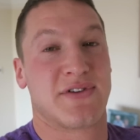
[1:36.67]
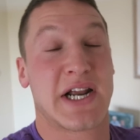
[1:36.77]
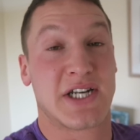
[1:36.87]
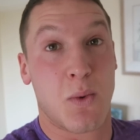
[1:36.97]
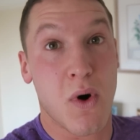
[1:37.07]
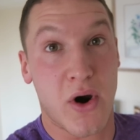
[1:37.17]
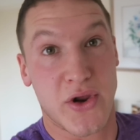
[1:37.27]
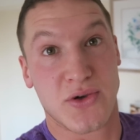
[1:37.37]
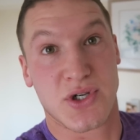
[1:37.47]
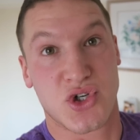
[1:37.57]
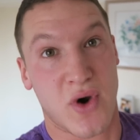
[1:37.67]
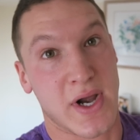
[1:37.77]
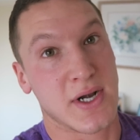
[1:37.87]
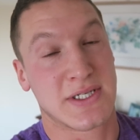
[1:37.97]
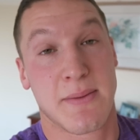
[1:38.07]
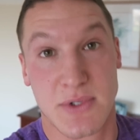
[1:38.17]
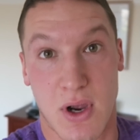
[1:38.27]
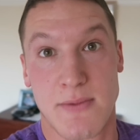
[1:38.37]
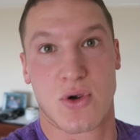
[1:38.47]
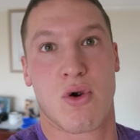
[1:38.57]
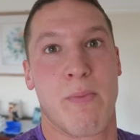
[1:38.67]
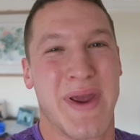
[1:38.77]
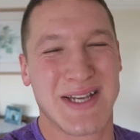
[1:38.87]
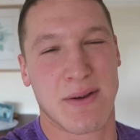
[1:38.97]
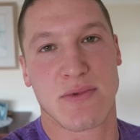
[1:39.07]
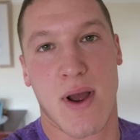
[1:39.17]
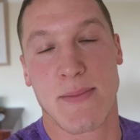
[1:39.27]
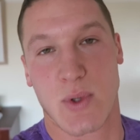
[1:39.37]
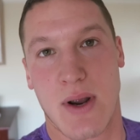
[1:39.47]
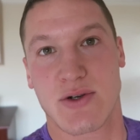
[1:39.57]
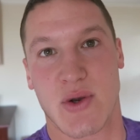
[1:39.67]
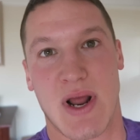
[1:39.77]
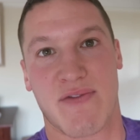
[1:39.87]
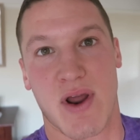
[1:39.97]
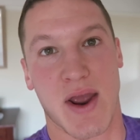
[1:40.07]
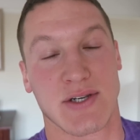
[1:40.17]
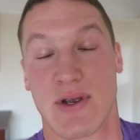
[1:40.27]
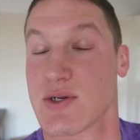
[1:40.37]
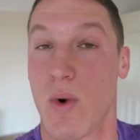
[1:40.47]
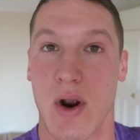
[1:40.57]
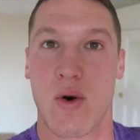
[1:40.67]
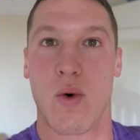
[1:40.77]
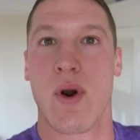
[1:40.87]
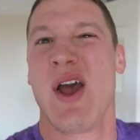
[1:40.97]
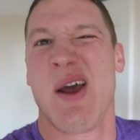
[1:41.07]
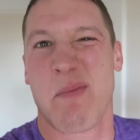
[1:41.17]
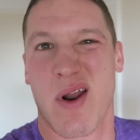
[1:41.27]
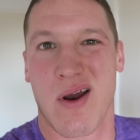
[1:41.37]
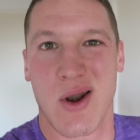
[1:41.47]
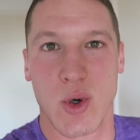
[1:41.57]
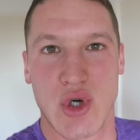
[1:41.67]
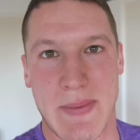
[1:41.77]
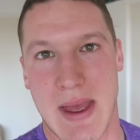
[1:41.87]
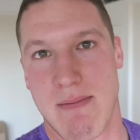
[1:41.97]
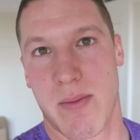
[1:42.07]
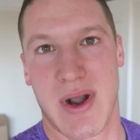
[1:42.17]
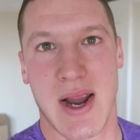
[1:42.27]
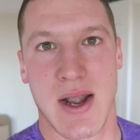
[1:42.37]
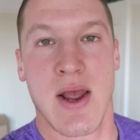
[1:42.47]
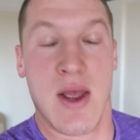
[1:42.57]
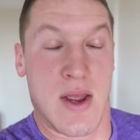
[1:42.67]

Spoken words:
It's actually where I used to train sometimes or compete sometimes when I was doing athletics, so it's quite cool. Be like a little trip down memory lane.